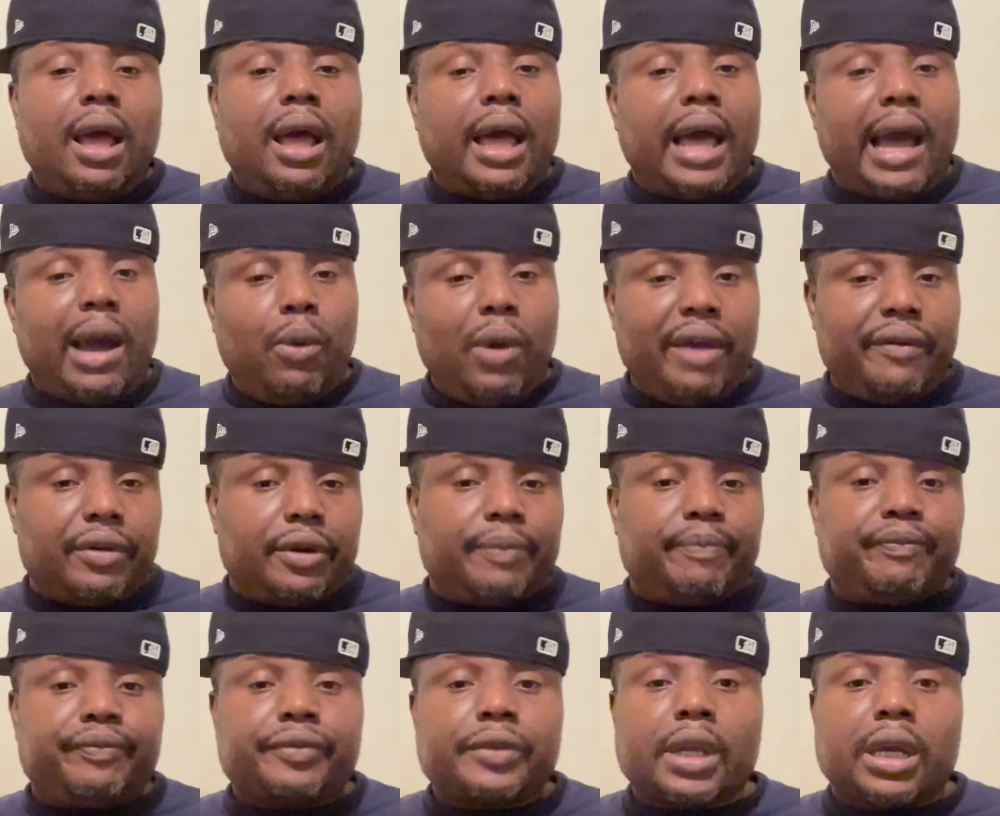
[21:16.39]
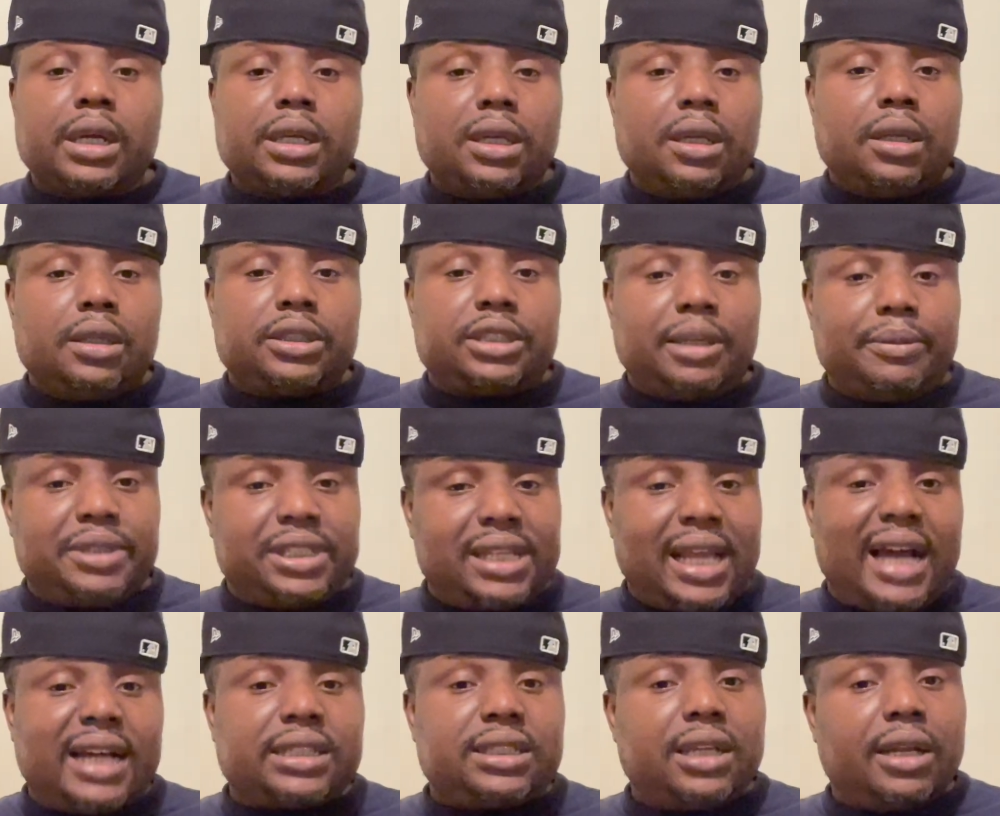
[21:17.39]
However, some
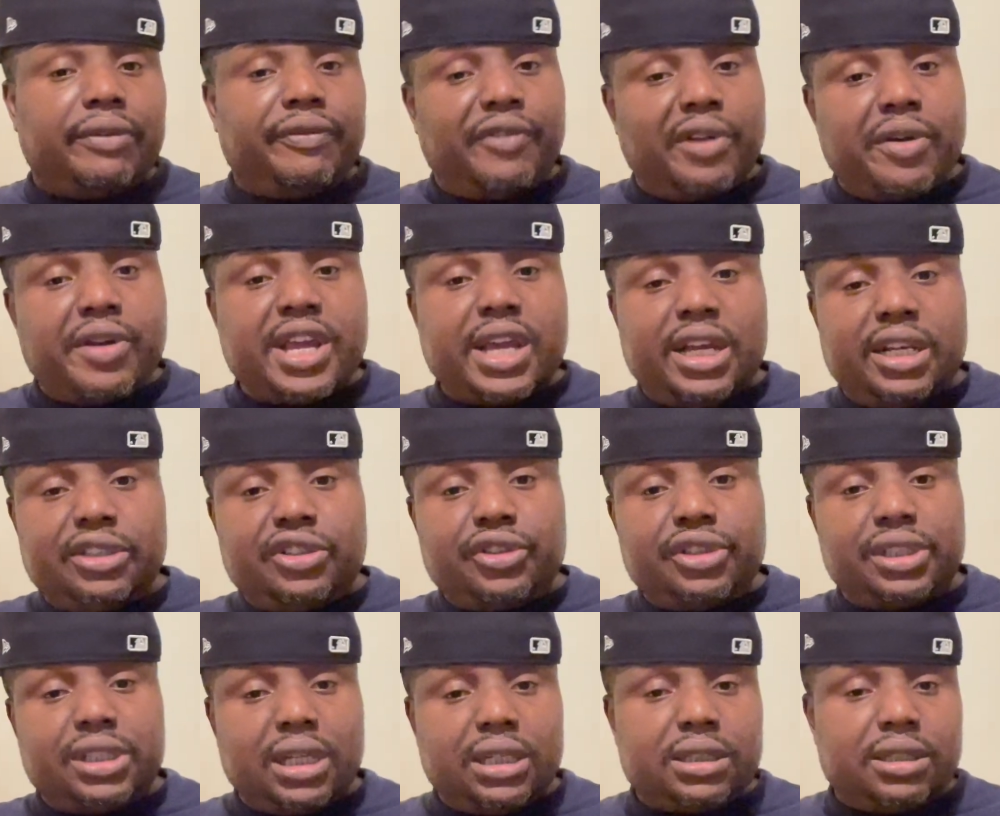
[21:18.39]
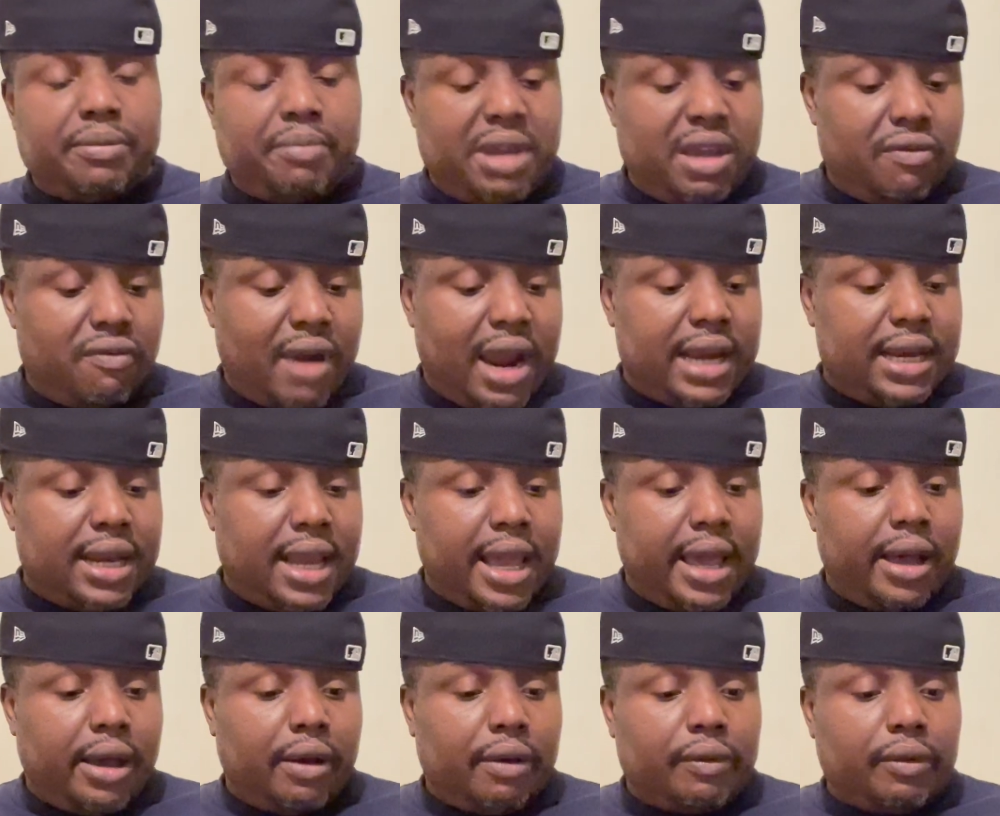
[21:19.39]
stocks that are very interesting to me right
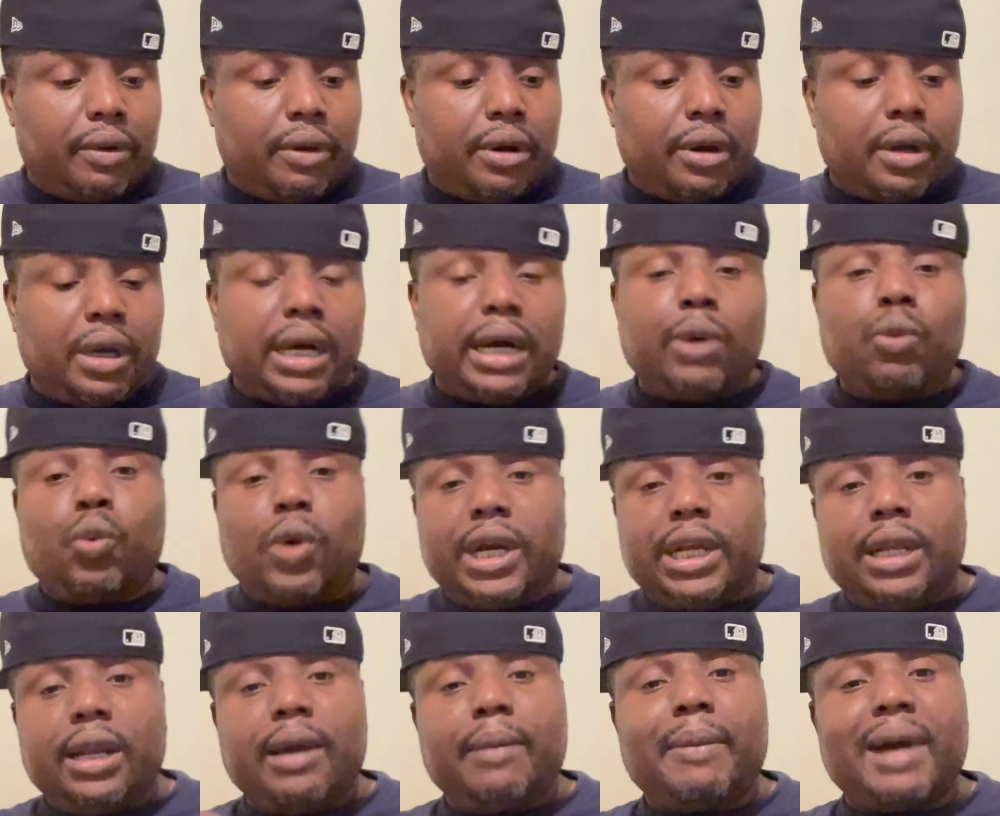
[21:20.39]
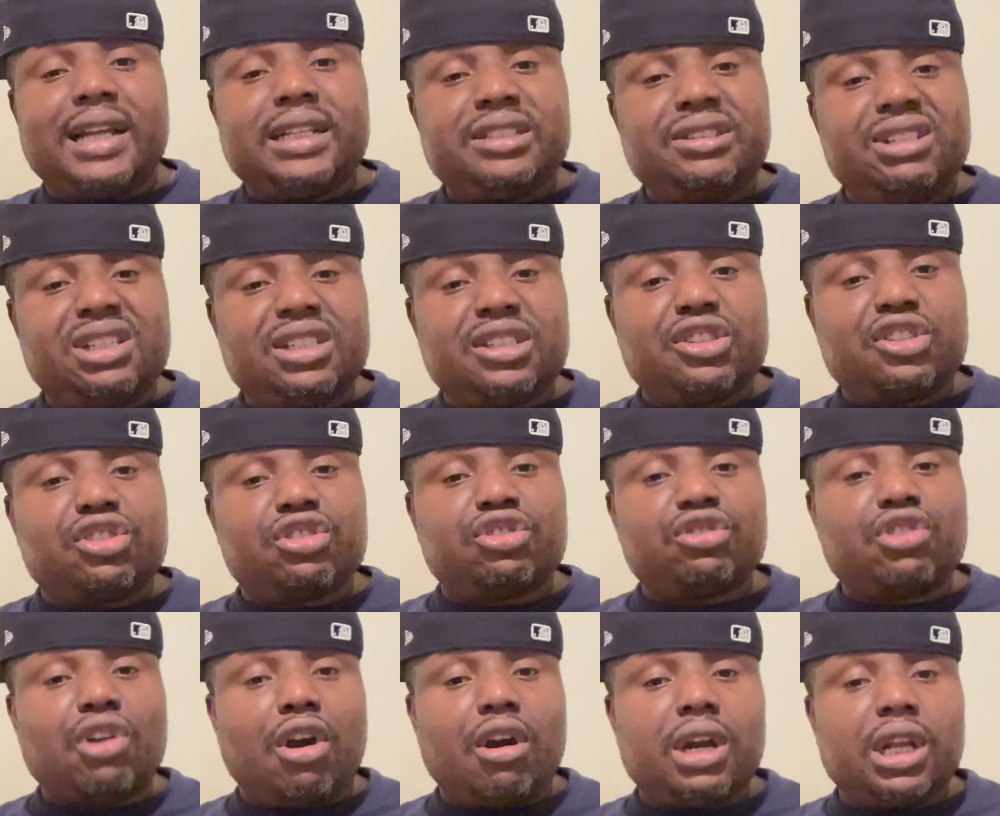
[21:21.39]
now, one of them I just
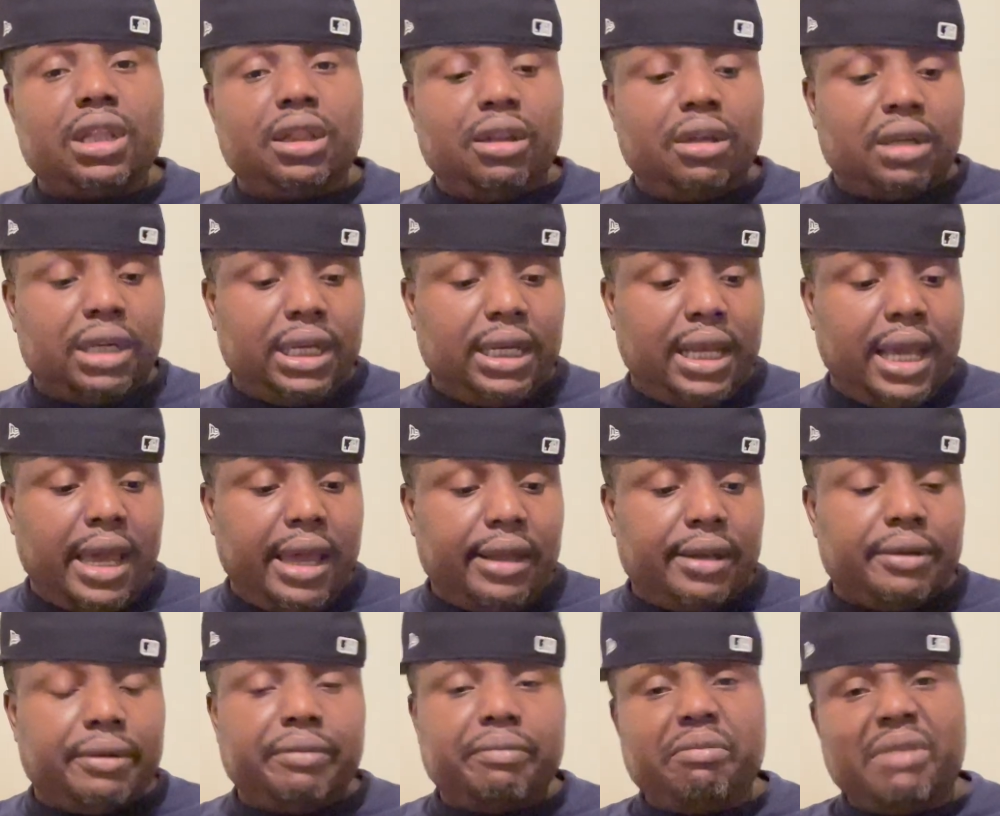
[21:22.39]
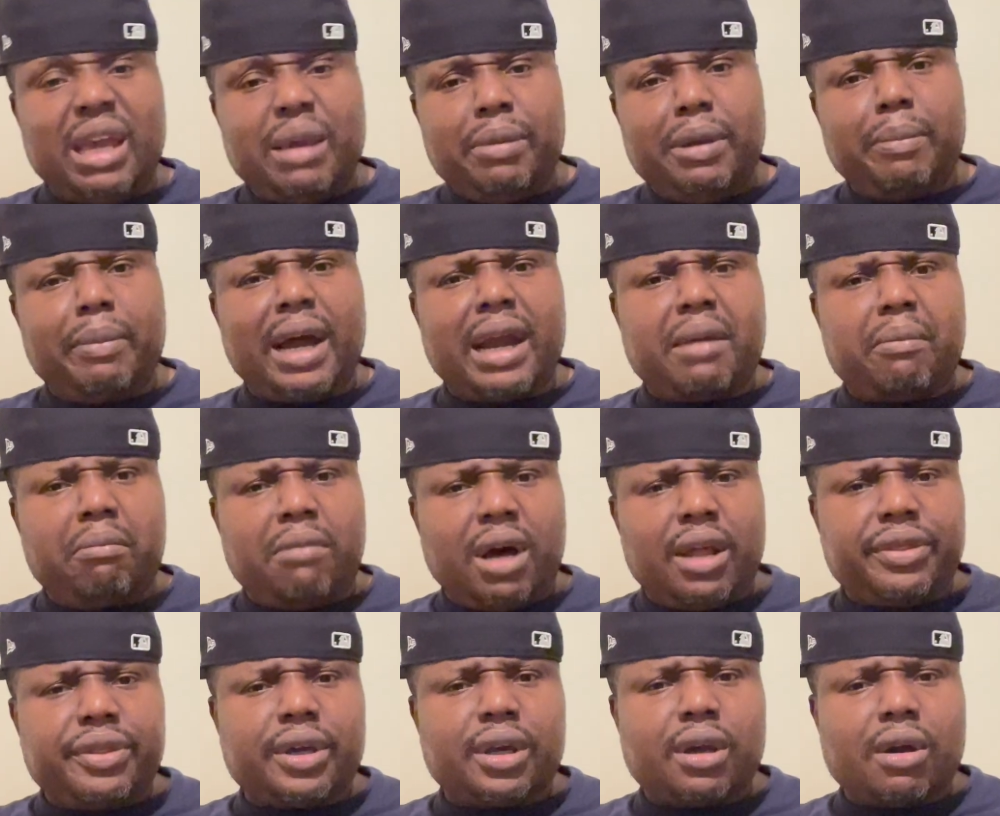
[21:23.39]
started looking at maybe about a
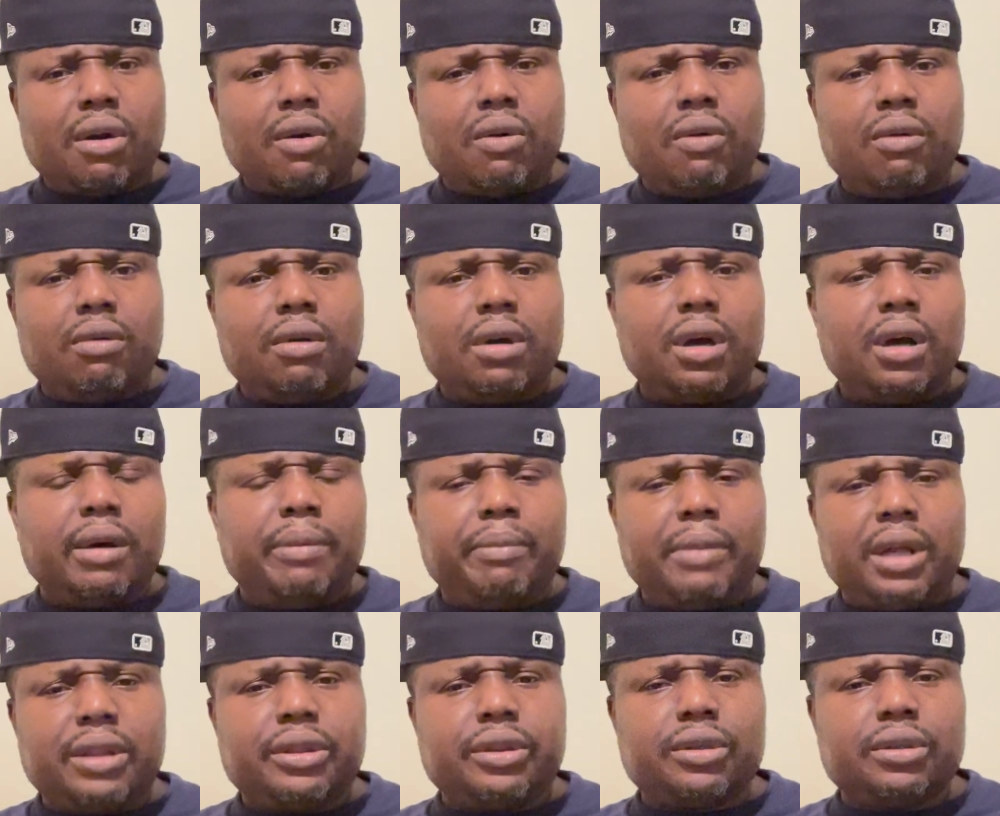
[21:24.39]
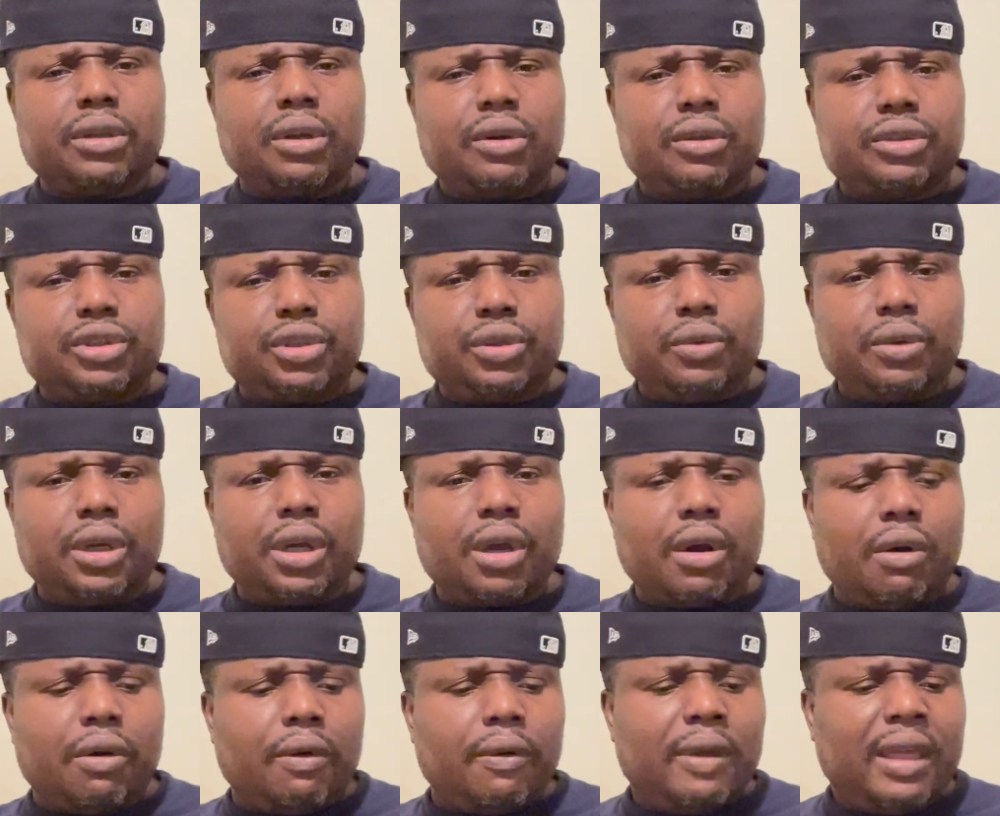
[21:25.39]
month or two
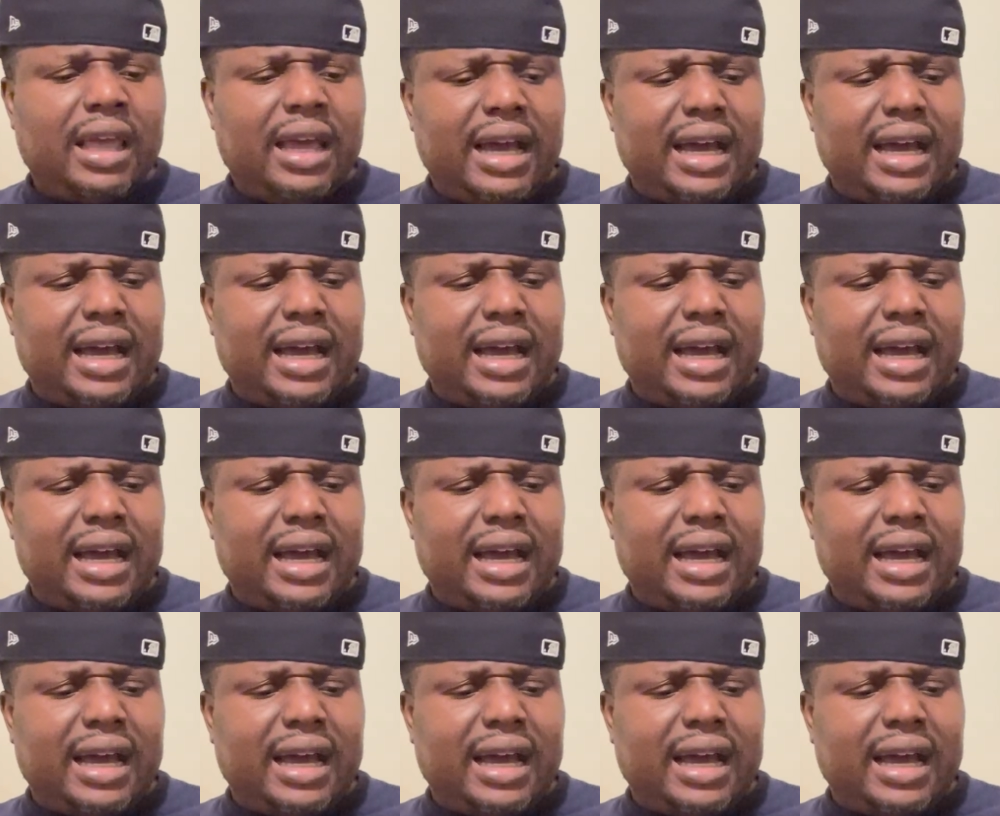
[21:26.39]
ago.